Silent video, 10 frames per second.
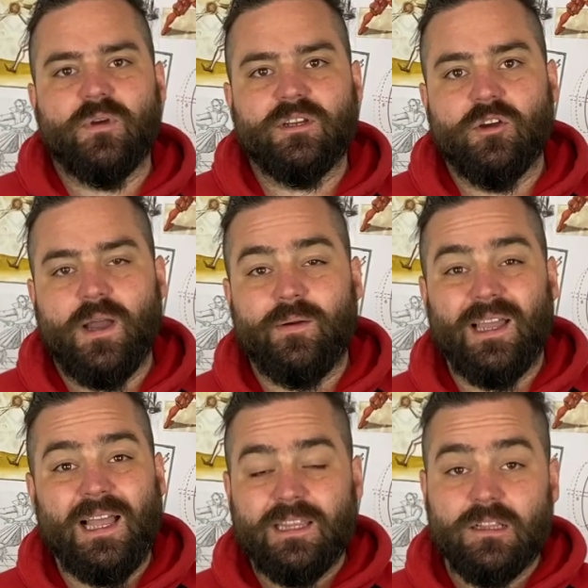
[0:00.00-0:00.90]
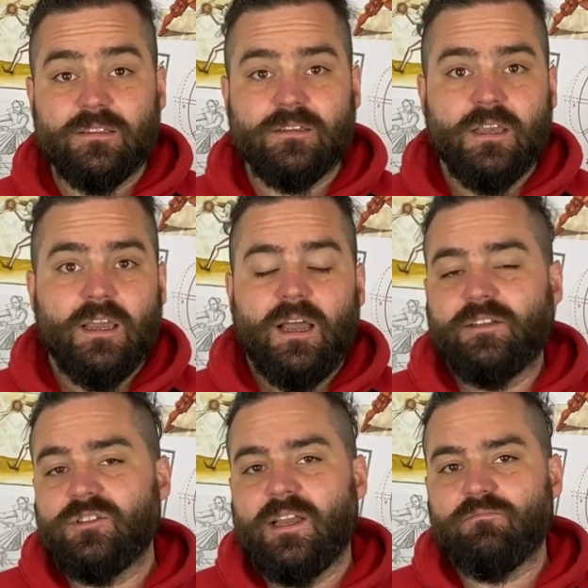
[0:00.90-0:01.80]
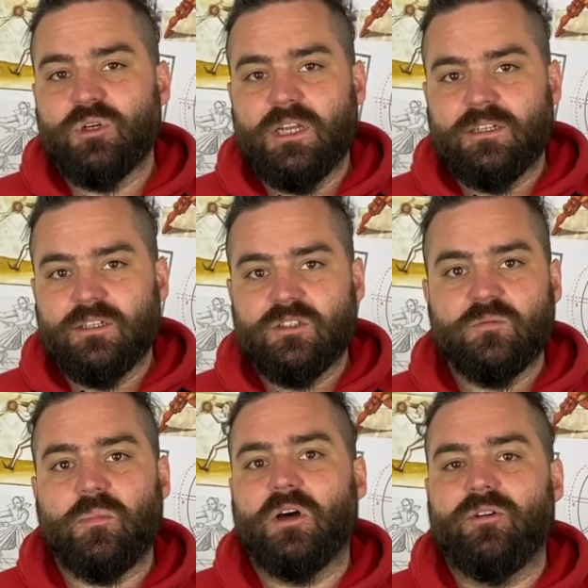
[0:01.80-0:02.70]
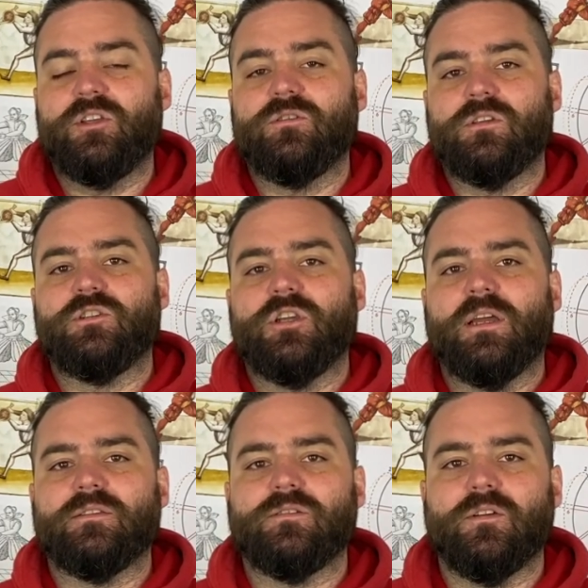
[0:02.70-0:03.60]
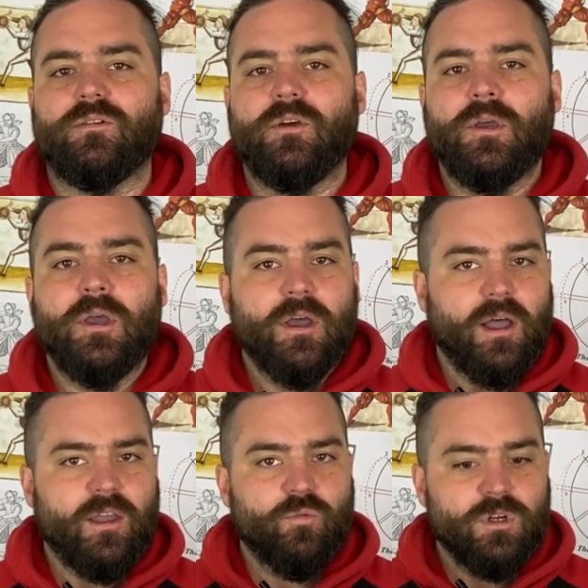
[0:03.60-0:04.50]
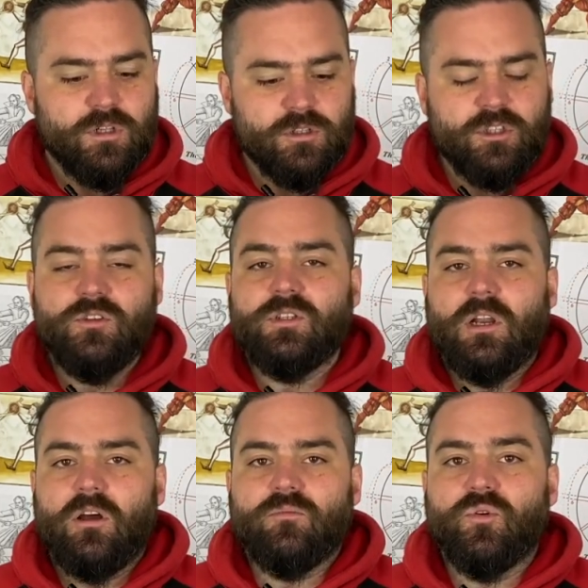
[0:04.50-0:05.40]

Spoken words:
I know how it handles. I just haven't put it into sparring usage yet, so I will use it a lot